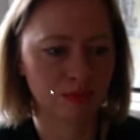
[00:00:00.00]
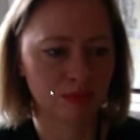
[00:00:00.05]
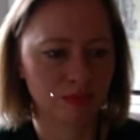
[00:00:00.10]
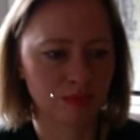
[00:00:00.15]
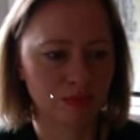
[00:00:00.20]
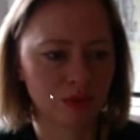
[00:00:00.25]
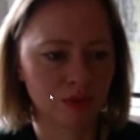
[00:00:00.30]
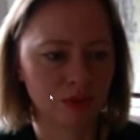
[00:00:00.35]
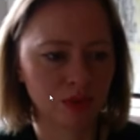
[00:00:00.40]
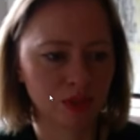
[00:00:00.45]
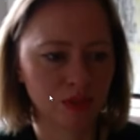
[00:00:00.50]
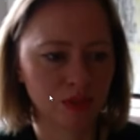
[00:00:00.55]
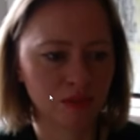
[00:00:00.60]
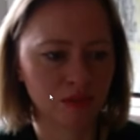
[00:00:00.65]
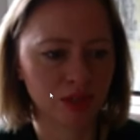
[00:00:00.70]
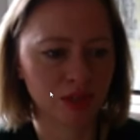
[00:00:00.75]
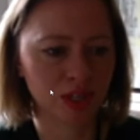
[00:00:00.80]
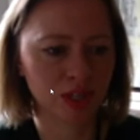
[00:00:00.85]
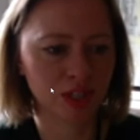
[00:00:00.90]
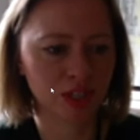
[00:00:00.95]
Folding
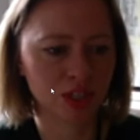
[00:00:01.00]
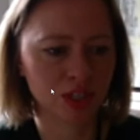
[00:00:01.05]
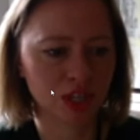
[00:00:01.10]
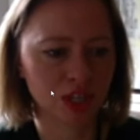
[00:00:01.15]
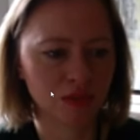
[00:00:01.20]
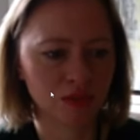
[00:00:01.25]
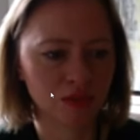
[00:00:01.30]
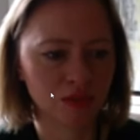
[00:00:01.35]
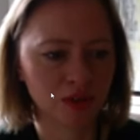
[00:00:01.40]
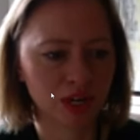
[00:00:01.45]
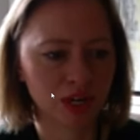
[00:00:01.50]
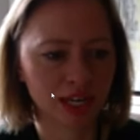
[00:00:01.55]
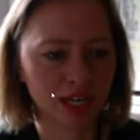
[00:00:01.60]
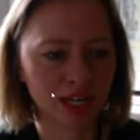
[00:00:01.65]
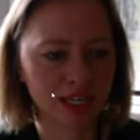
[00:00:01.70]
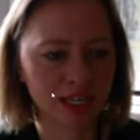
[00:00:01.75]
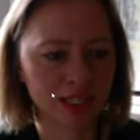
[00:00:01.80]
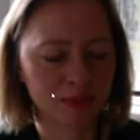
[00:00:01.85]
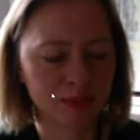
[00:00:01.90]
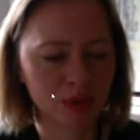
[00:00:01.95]
furniture for like
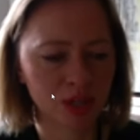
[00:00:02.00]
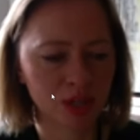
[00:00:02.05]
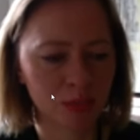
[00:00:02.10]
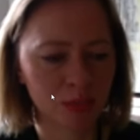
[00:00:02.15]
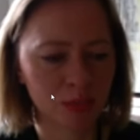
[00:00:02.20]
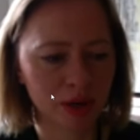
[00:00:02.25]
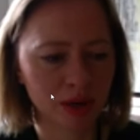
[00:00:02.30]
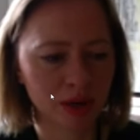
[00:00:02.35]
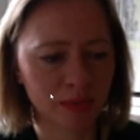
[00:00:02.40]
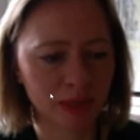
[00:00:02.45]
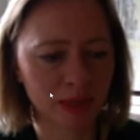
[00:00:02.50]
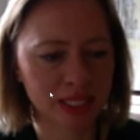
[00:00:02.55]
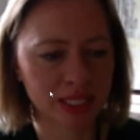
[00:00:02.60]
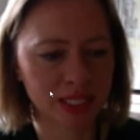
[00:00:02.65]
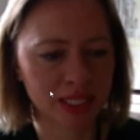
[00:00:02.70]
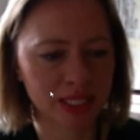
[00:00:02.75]
small apartments?